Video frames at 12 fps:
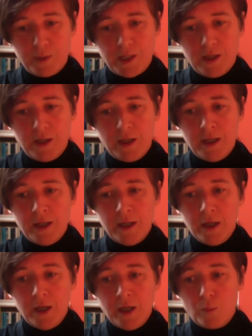we
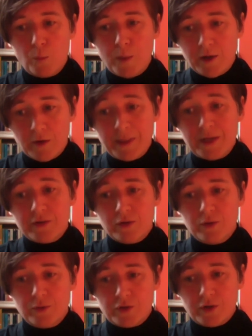are about to
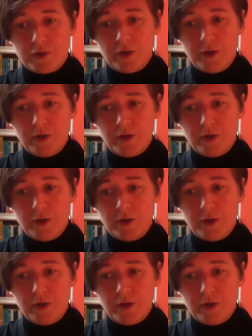launch